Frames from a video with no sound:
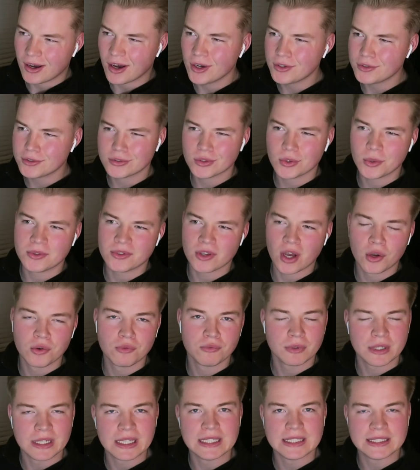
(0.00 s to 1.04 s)
I just thought it was
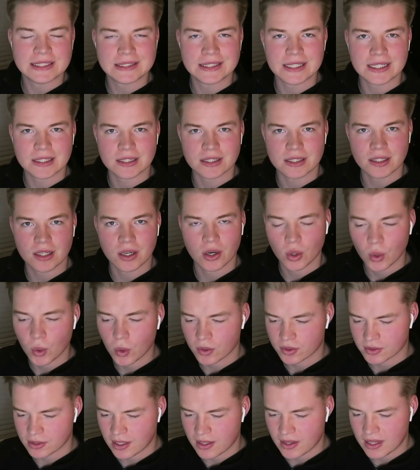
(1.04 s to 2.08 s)
unrealistic that a
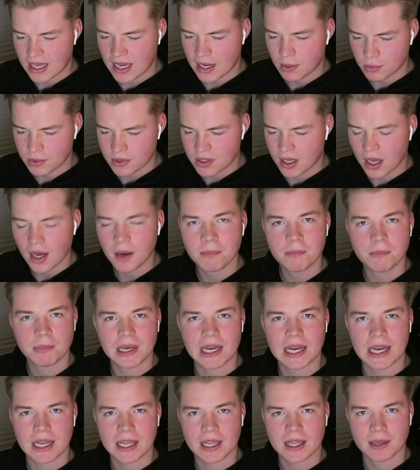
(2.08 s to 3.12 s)
horse like that would come
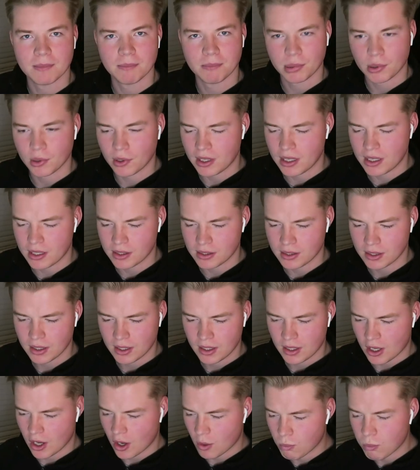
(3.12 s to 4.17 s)
back and put in
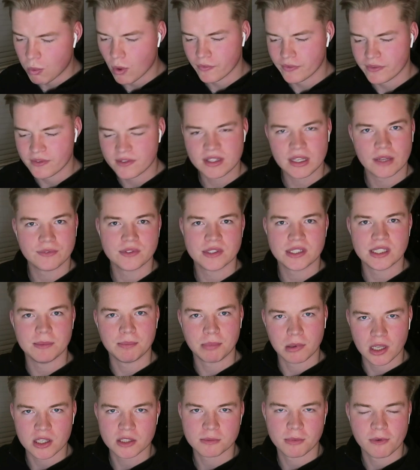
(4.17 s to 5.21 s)
a
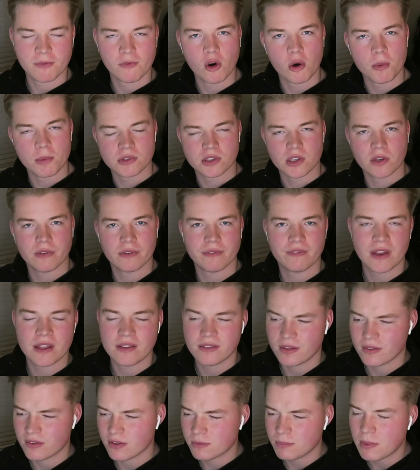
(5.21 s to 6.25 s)
170-plus performance over
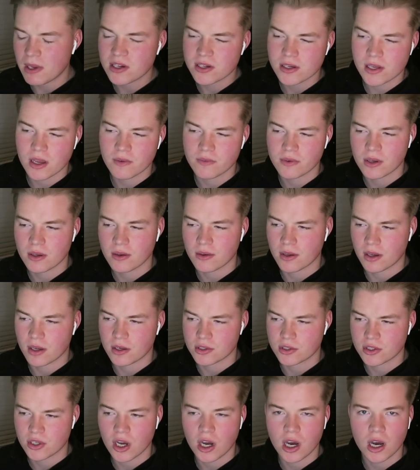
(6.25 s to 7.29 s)
fences, especially over a
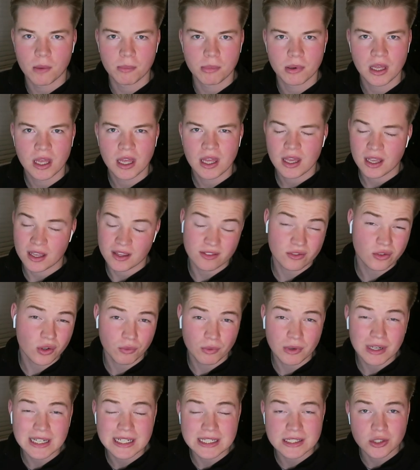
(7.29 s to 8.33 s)
sharp. It's not
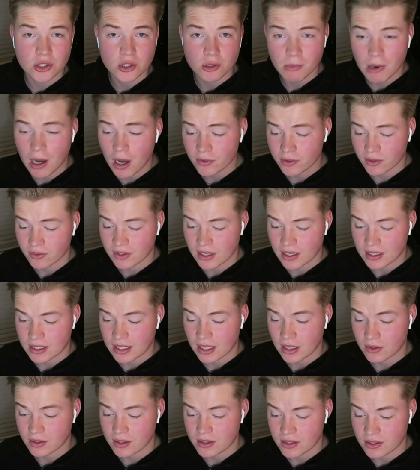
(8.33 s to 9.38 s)
really 2 miles at
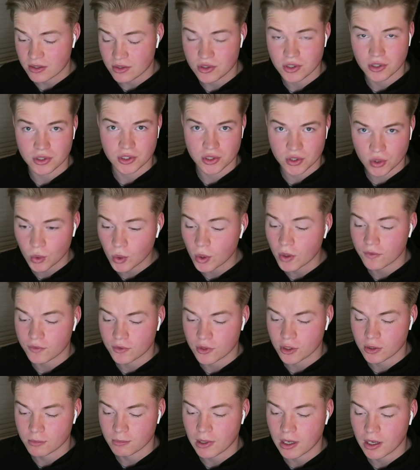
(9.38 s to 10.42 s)
Sandown, it's just short of
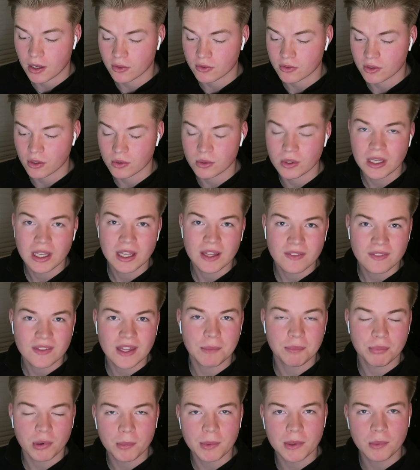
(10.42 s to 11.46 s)
2 miles. So
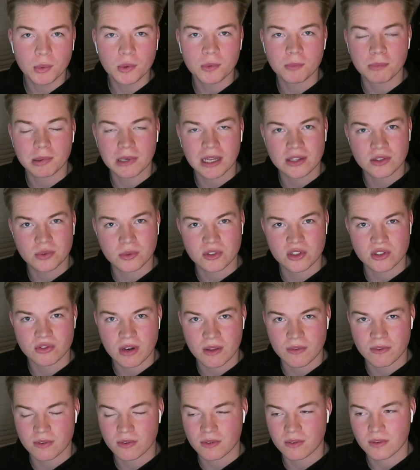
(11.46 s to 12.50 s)
that probably wouldn't play to his
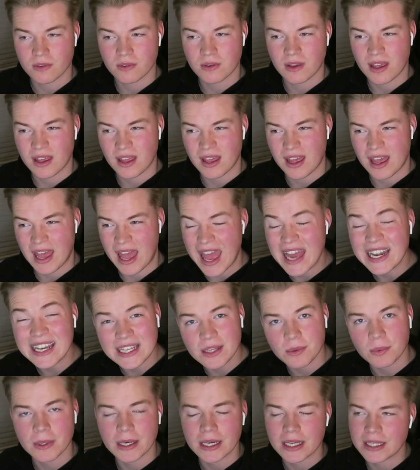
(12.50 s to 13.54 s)
strengths
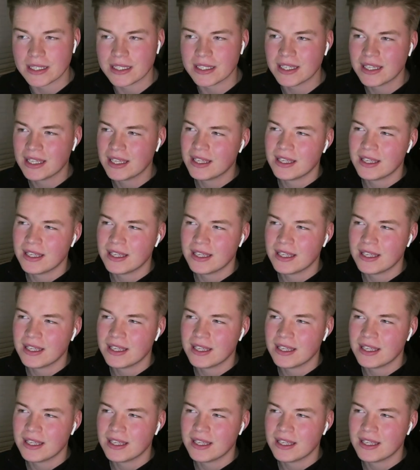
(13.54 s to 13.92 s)
anyway.